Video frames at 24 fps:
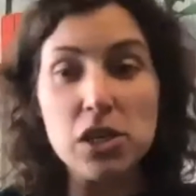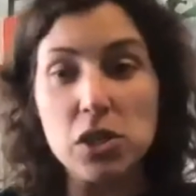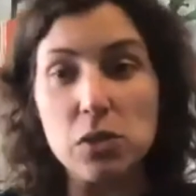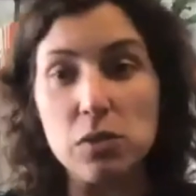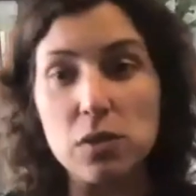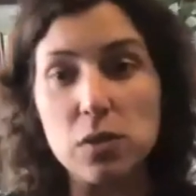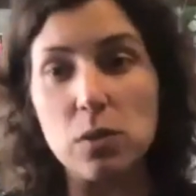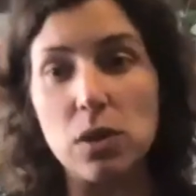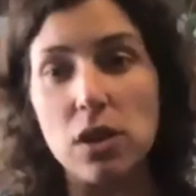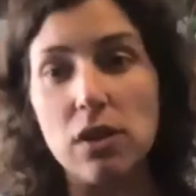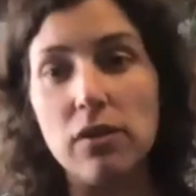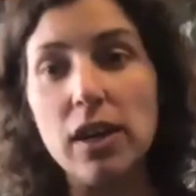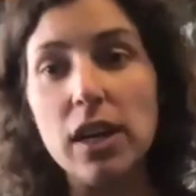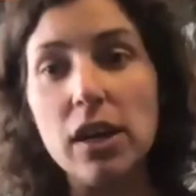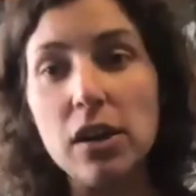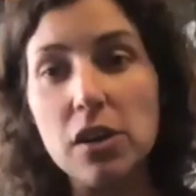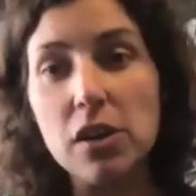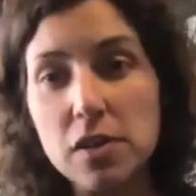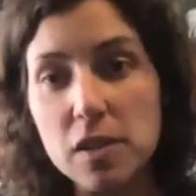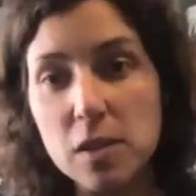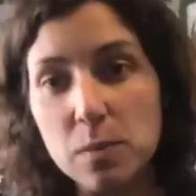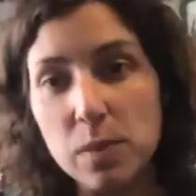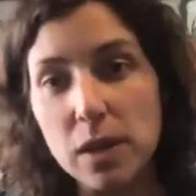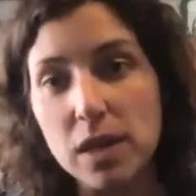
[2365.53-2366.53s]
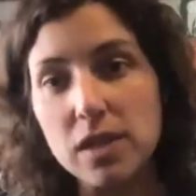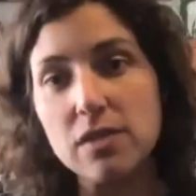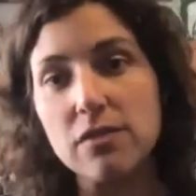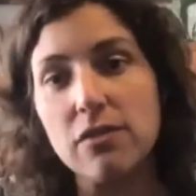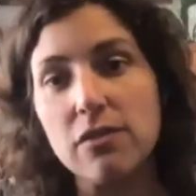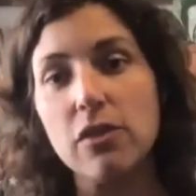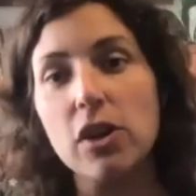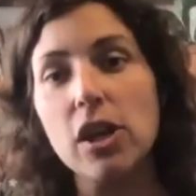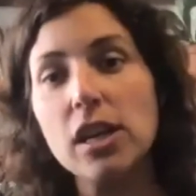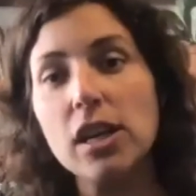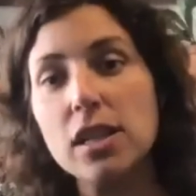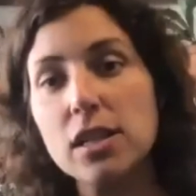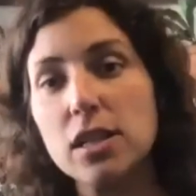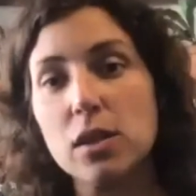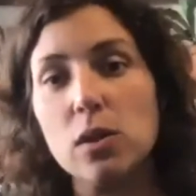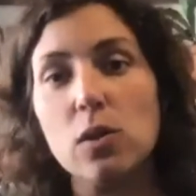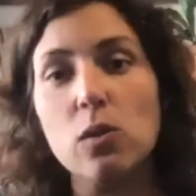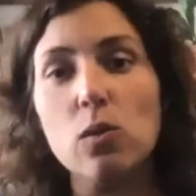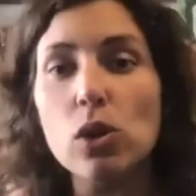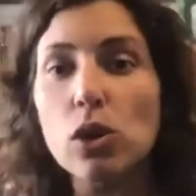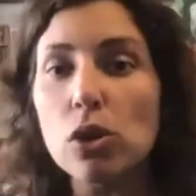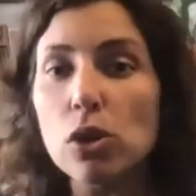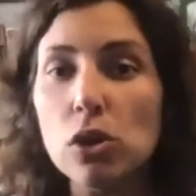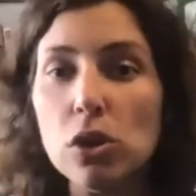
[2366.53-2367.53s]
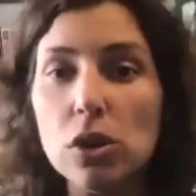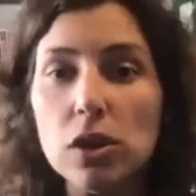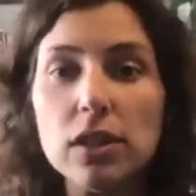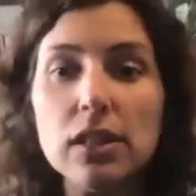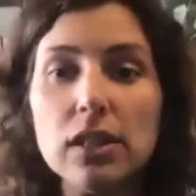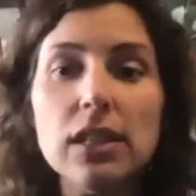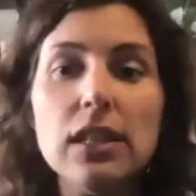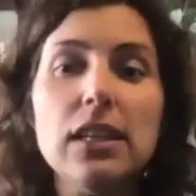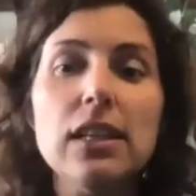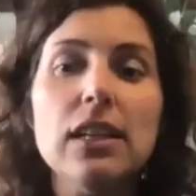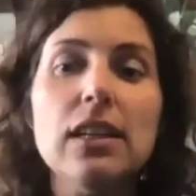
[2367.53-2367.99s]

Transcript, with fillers: She was one of Harris's best friends in the world.